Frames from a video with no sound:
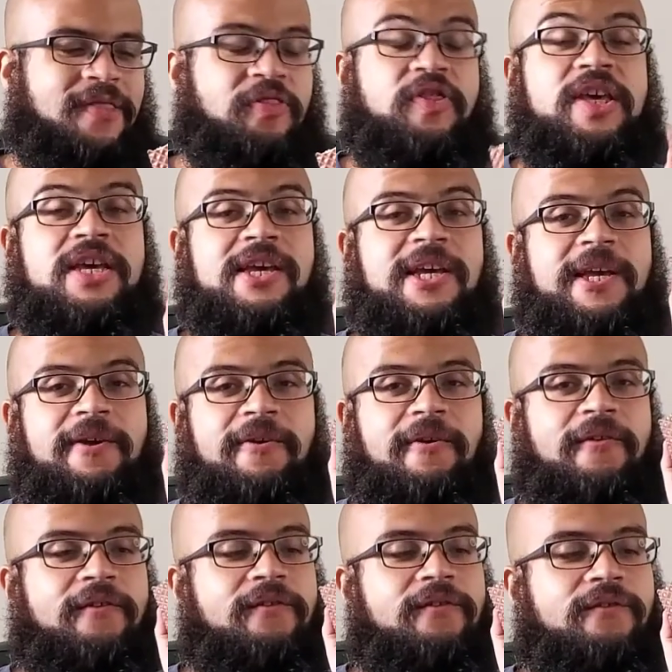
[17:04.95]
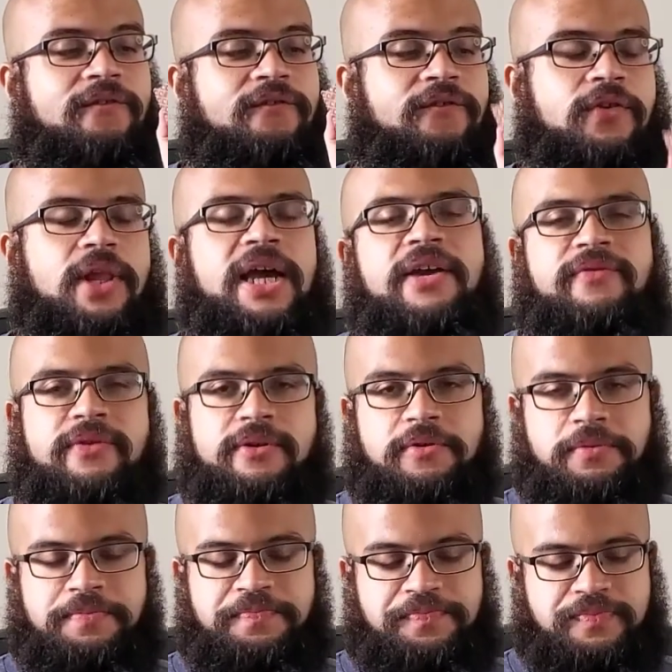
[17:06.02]
The flavor
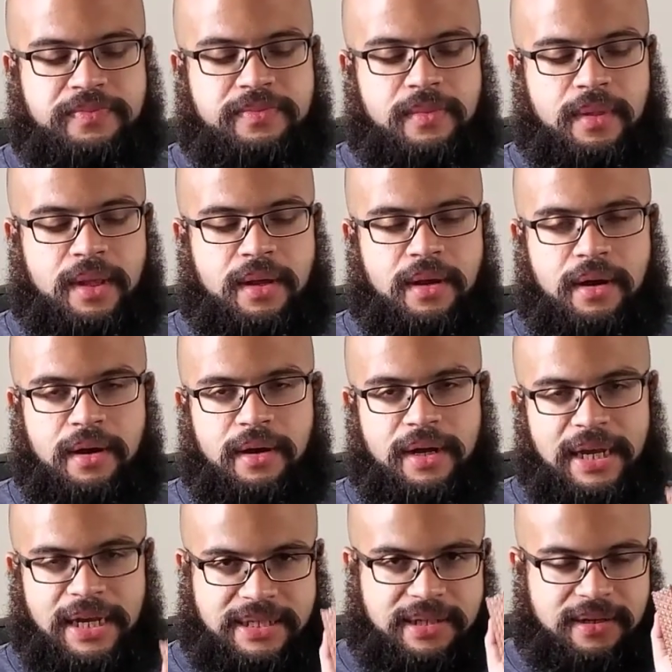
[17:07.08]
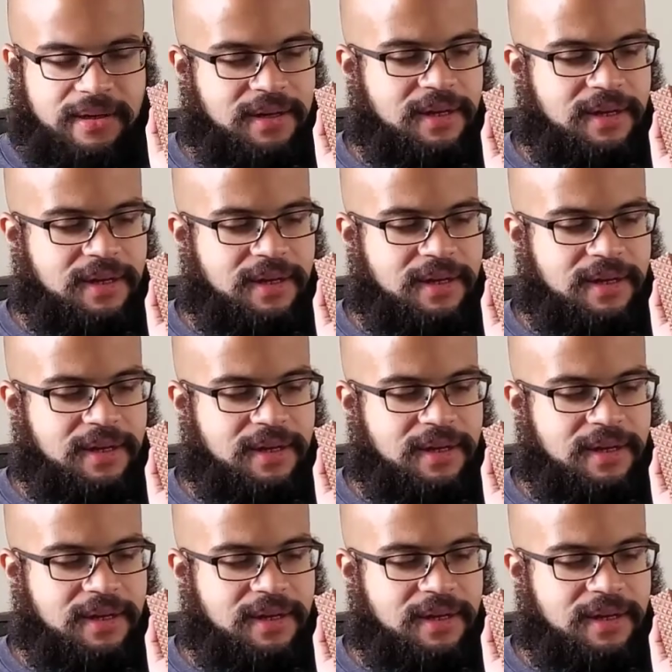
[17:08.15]
is,